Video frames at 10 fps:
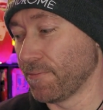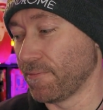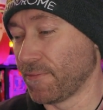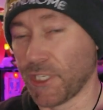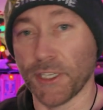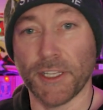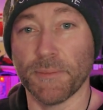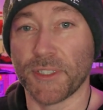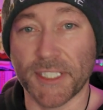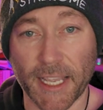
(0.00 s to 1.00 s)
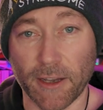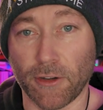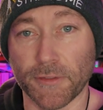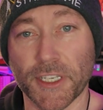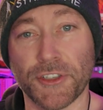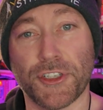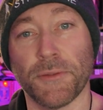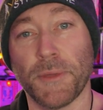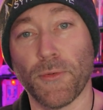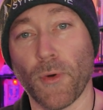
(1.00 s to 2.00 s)
to themselves and
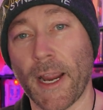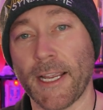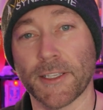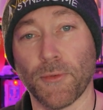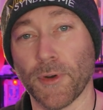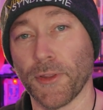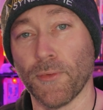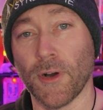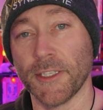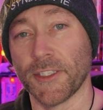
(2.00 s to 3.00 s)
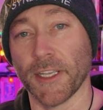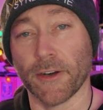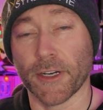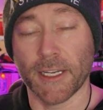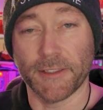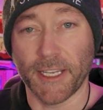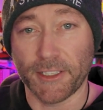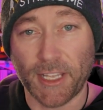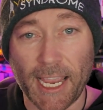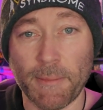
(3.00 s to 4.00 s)
shouldn't be ranked with the ones
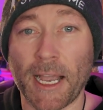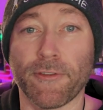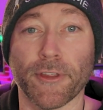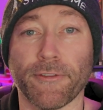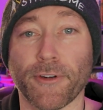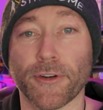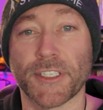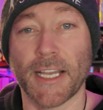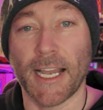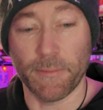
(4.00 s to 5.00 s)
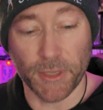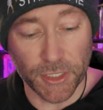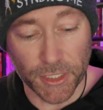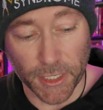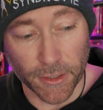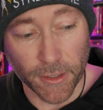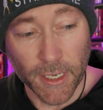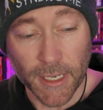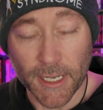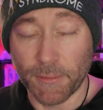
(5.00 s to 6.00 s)
that came out for the first time this year.
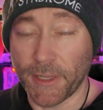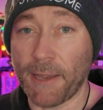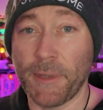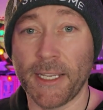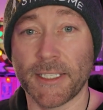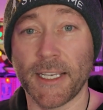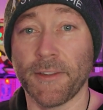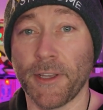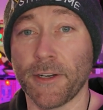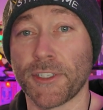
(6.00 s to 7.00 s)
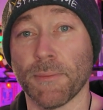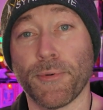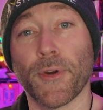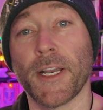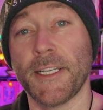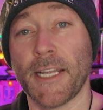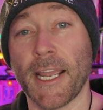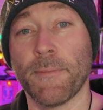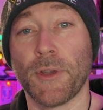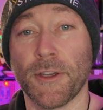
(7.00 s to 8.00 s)
That being said, there are some pretty
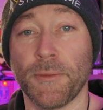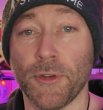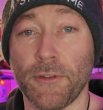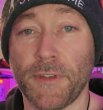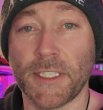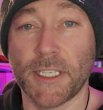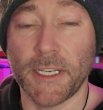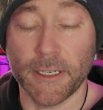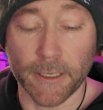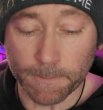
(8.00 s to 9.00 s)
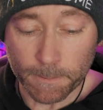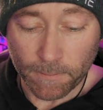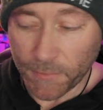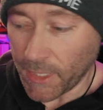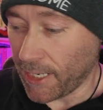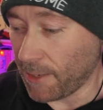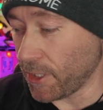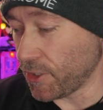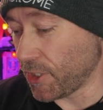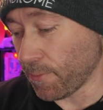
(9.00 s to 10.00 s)
damn good movies here, and I'm
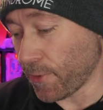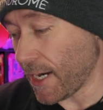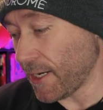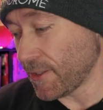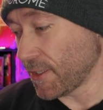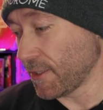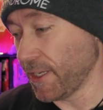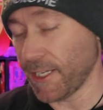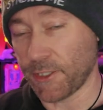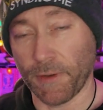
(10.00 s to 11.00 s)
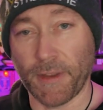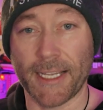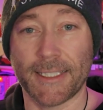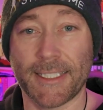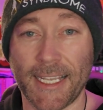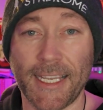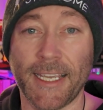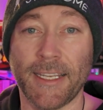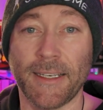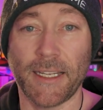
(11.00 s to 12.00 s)
going to jump right into the list. We've got
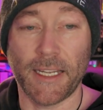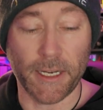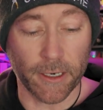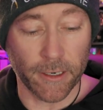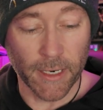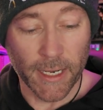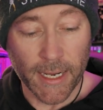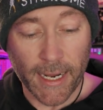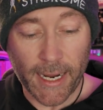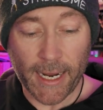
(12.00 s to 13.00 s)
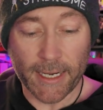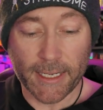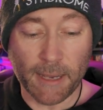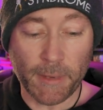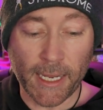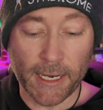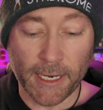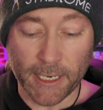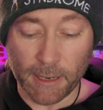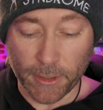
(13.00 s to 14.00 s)
10 here, and coming in
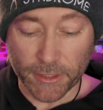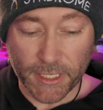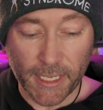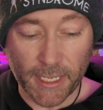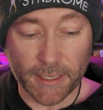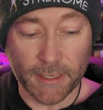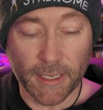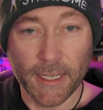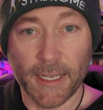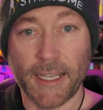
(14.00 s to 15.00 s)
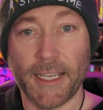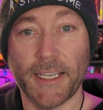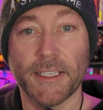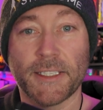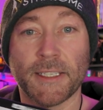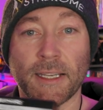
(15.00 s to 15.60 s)
at number 10 is